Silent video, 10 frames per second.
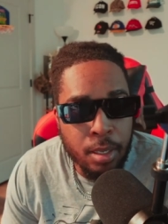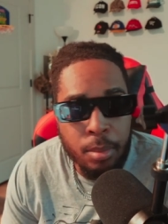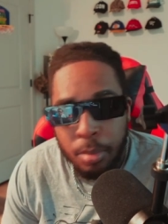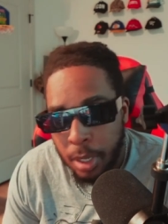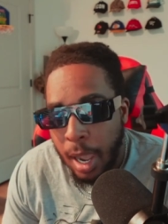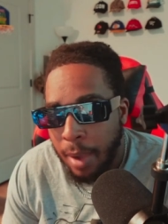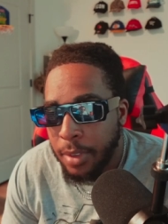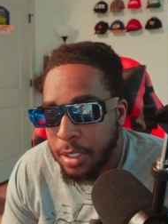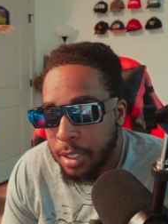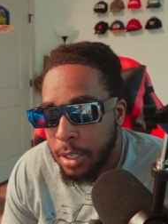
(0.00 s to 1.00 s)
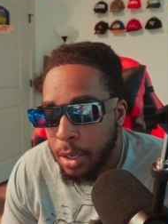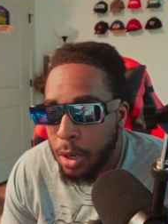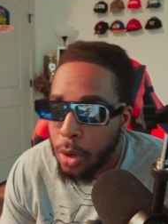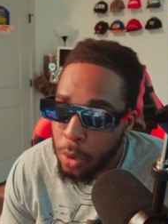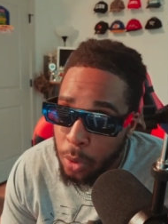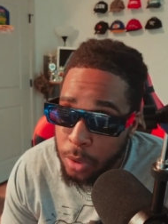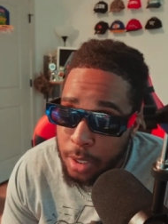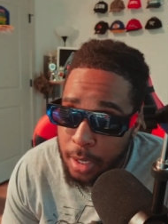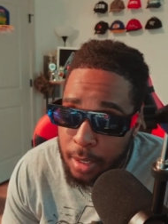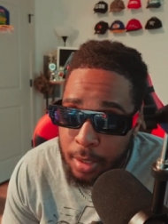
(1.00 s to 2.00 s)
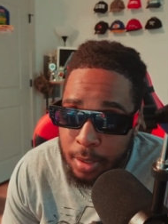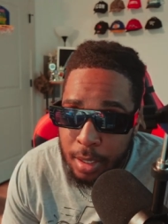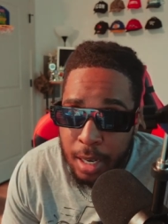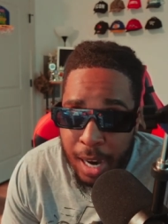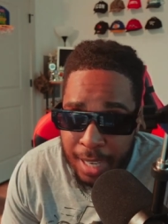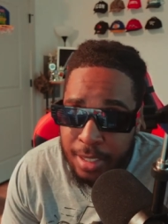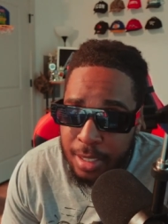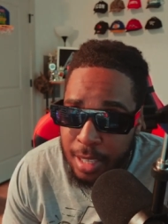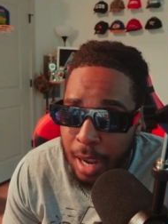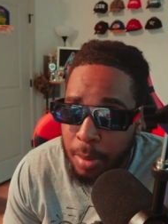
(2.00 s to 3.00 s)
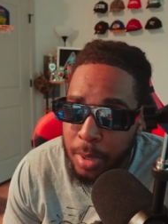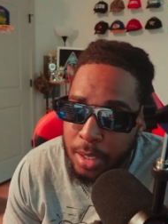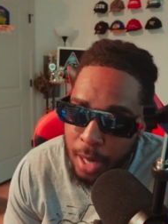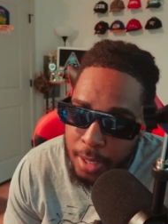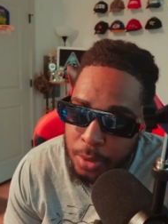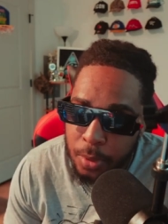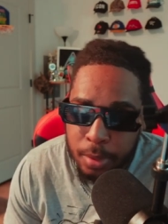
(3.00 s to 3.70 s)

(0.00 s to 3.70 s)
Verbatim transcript: But obviously, Usyk has the style to beat Joshua.